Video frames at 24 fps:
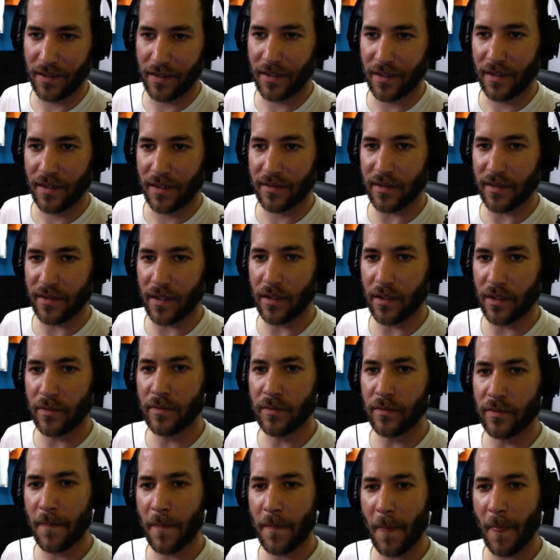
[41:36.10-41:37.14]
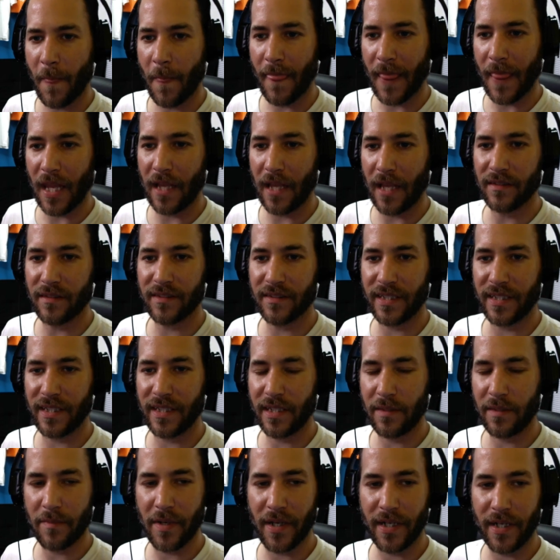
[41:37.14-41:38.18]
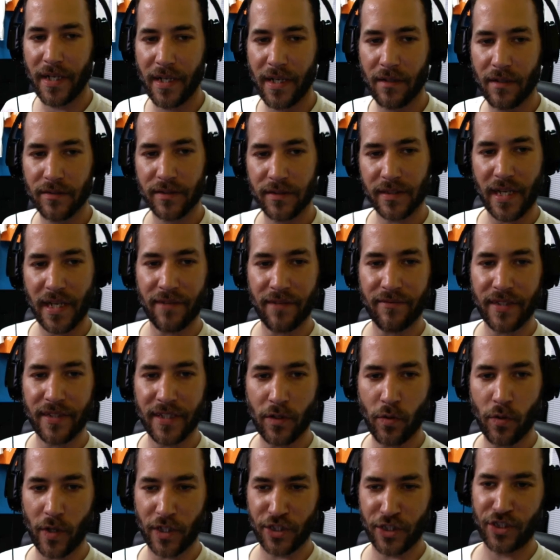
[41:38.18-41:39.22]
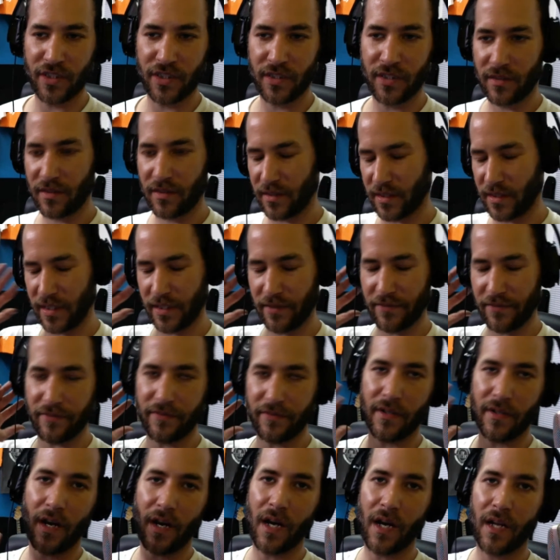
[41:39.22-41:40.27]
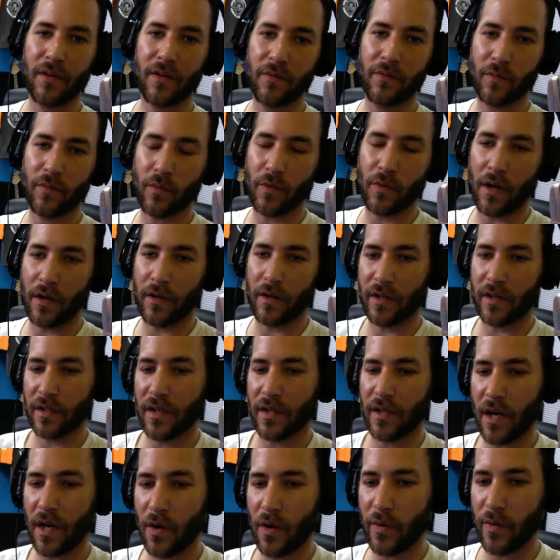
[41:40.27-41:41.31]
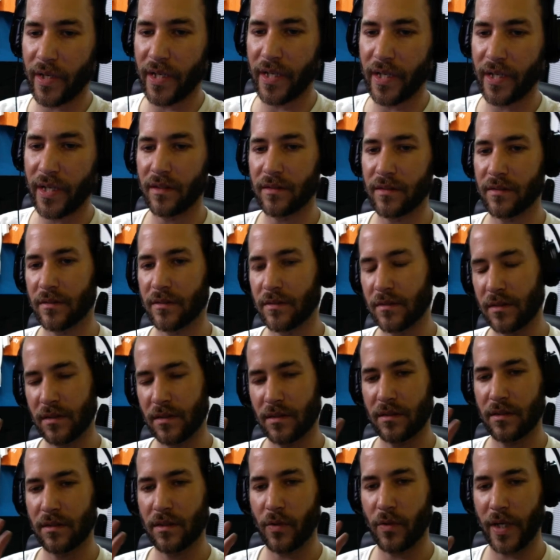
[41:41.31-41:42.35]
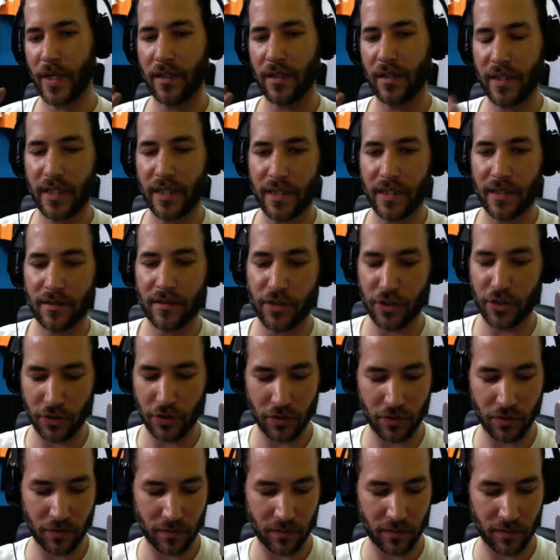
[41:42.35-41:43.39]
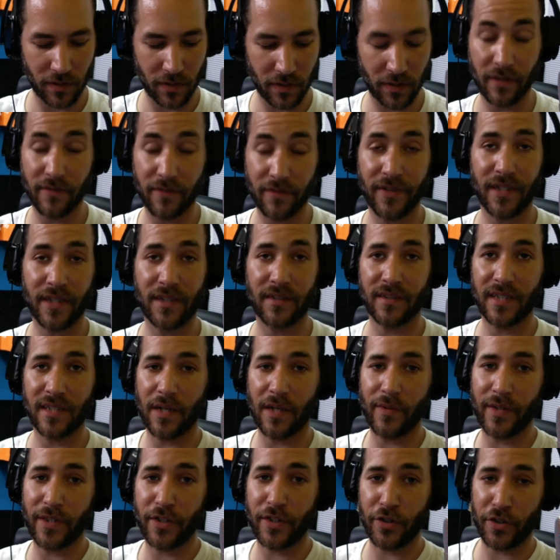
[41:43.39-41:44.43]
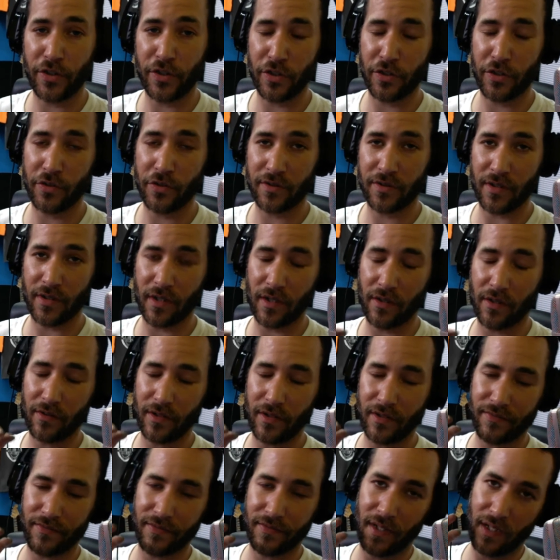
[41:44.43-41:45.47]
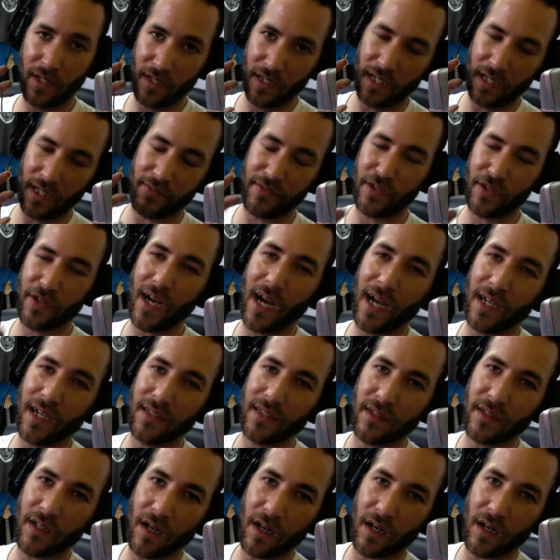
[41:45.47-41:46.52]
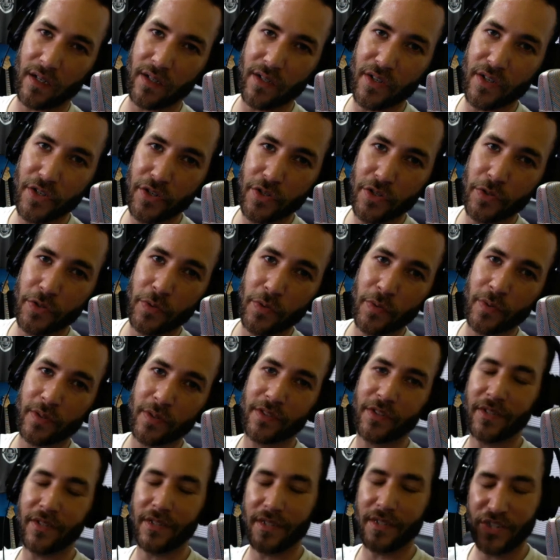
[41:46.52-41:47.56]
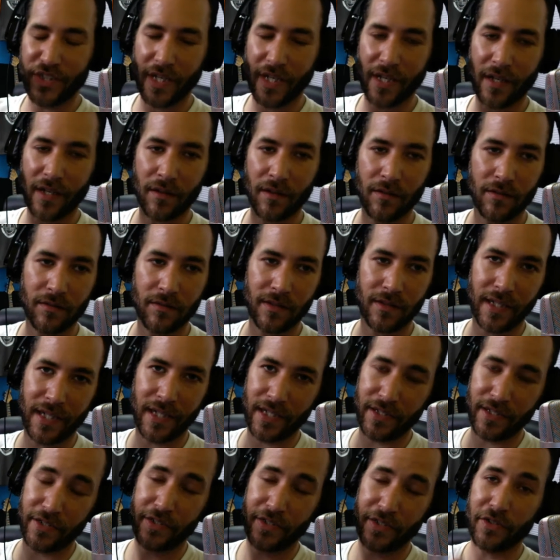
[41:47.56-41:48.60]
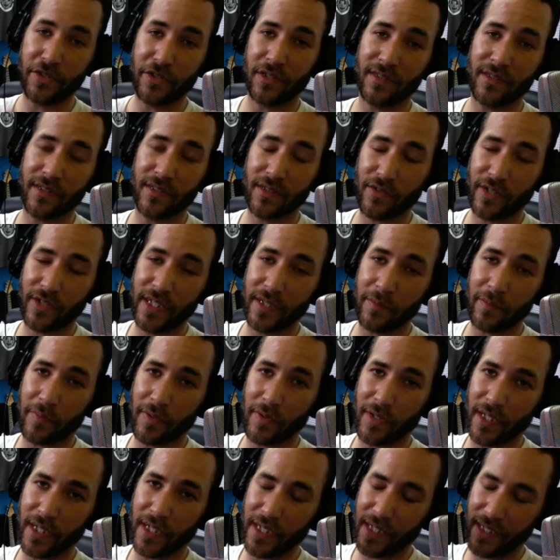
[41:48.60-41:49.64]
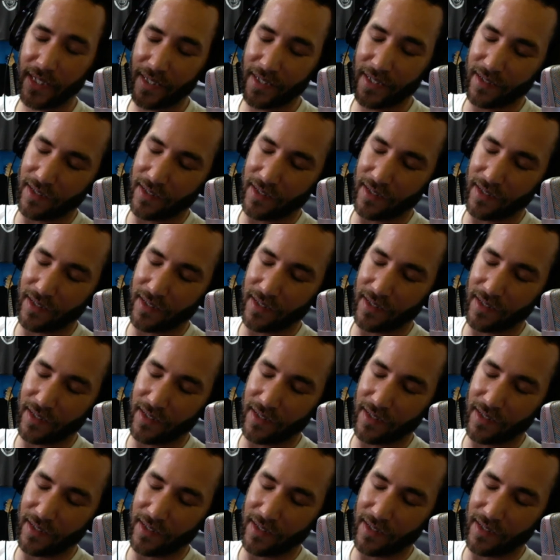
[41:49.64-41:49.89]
So, does anybody else have any questions? If not, I'm gonna go in quickly into the, the vendors that we do use. So if if you guys are new to the channel and you're new to screen printing,